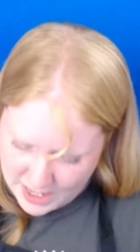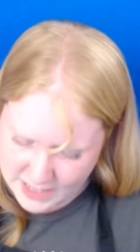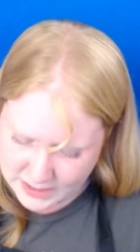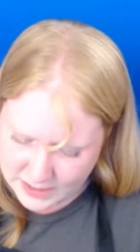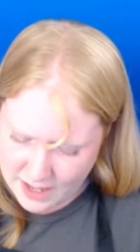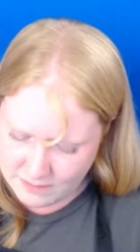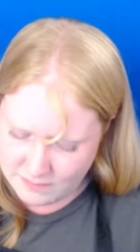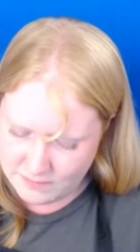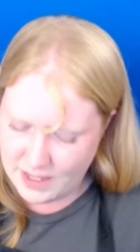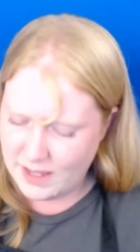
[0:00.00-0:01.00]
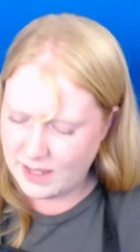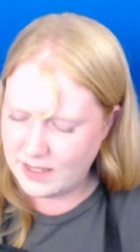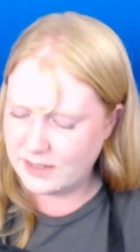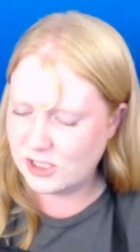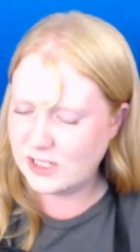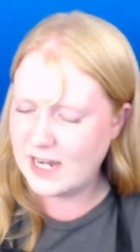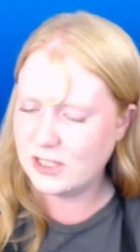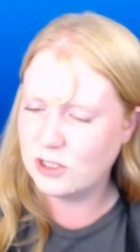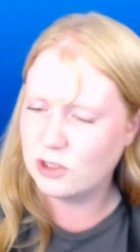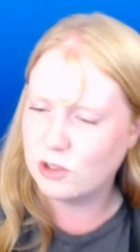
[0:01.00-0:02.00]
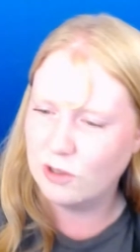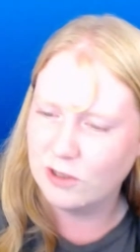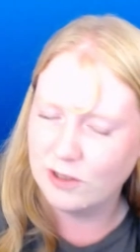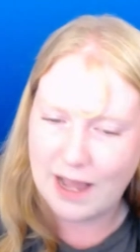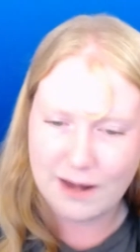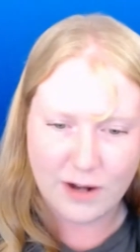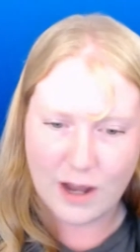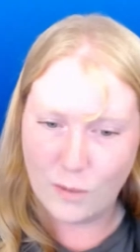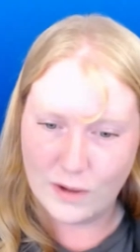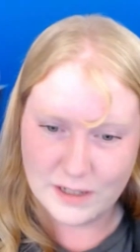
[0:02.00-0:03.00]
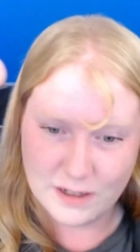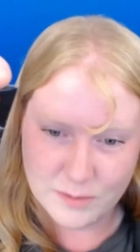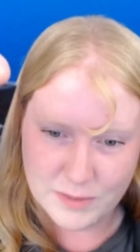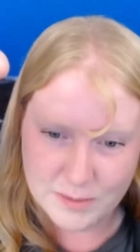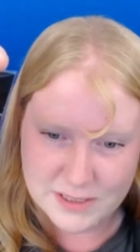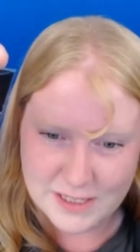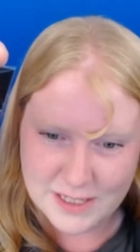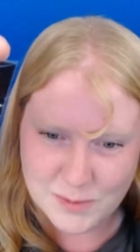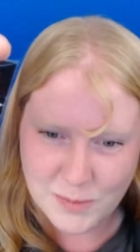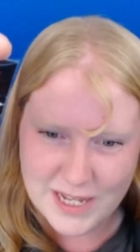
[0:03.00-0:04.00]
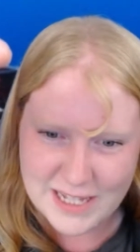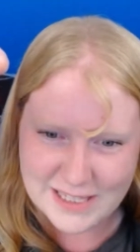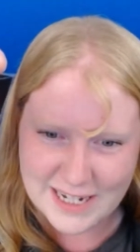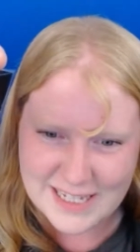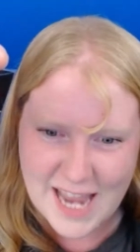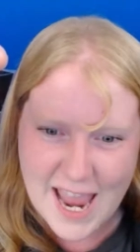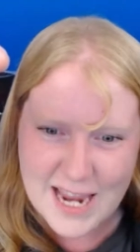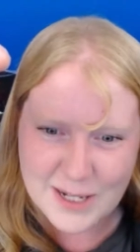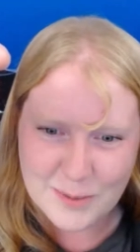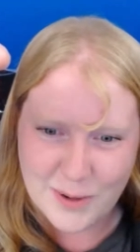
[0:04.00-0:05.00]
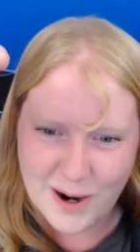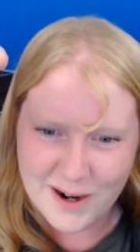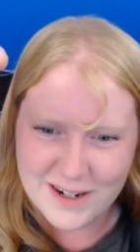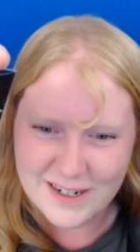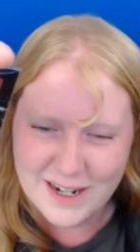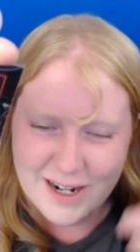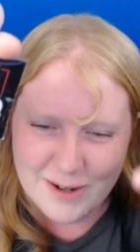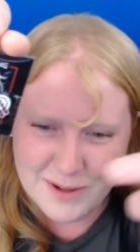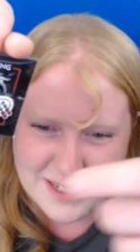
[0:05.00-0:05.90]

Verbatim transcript: It's got a, a SNES controller. I don't know how well y'all gonna be able to see this, but it's like taken apart where